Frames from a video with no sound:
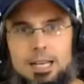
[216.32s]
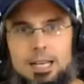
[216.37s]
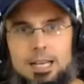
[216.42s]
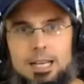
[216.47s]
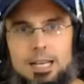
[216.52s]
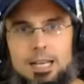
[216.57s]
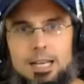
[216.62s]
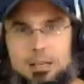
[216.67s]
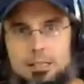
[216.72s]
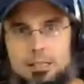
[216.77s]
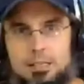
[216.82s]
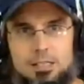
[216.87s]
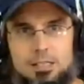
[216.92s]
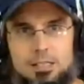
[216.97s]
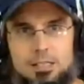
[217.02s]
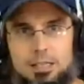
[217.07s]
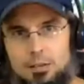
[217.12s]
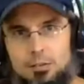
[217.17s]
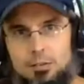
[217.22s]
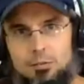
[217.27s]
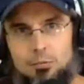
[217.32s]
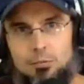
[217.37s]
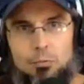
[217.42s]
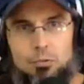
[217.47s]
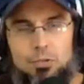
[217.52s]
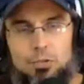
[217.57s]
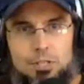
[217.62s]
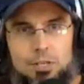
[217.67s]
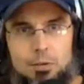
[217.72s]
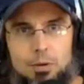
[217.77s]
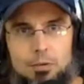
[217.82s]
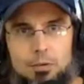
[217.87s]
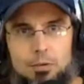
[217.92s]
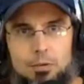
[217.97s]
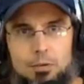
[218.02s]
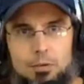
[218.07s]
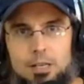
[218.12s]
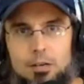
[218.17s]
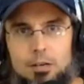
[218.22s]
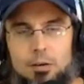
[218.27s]
mean, it's just like the, we were just talking about
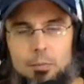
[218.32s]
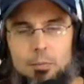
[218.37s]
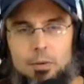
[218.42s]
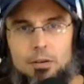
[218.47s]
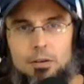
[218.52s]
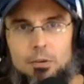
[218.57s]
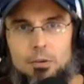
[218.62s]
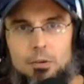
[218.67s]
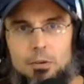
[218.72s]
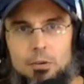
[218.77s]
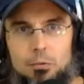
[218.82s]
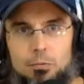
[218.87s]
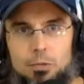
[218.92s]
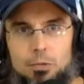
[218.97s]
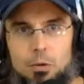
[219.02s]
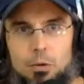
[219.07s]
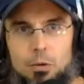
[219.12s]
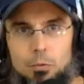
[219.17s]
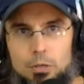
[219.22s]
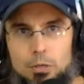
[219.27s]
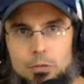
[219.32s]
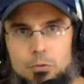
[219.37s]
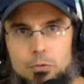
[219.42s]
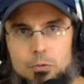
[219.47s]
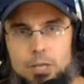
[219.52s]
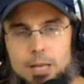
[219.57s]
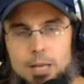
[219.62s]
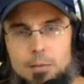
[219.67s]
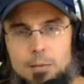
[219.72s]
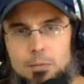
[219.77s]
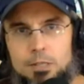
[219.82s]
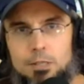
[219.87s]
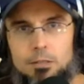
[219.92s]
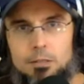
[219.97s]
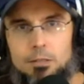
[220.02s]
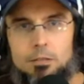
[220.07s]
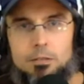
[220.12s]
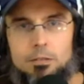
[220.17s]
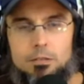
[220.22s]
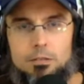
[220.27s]
right there. I mean, if you don't use Game
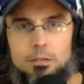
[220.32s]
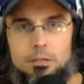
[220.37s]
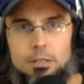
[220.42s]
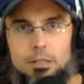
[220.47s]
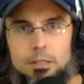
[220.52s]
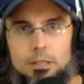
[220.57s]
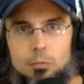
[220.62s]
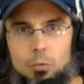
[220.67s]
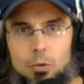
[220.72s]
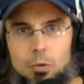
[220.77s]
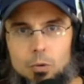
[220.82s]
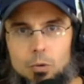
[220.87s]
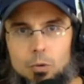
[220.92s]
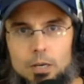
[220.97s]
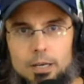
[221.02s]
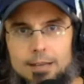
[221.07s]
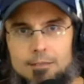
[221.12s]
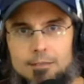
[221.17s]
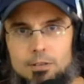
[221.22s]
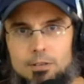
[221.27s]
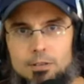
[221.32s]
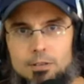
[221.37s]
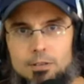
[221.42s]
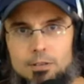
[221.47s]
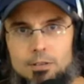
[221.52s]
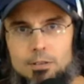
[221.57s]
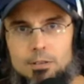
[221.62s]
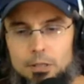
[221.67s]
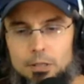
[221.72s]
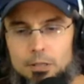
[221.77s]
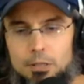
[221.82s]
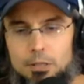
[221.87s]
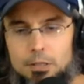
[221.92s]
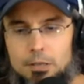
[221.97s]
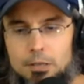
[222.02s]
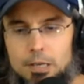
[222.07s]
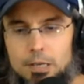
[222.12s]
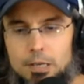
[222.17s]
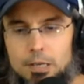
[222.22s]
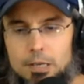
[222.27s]
Center, then why have it included, right?
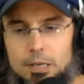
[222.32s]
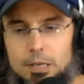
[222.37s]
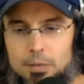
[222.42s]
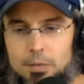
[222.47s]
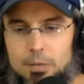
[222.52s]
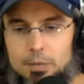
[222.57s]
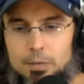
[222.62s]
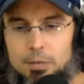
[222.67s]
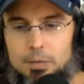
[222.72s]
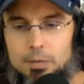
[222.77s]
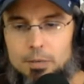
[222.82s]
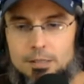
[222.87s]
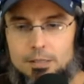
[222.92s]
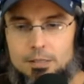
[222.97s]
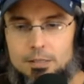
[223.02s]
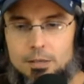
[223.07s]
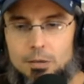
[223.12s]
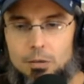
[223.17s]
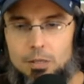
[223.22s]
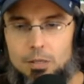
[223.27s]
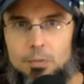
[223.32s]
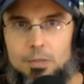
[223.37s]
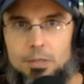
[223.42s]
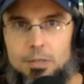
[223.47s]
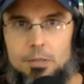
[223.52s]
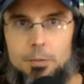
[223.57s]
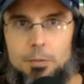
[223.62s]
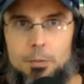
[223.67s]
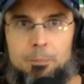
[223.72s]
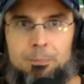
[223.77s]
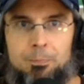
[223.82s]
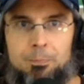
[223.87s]
I mean, it's, it's totally up to you.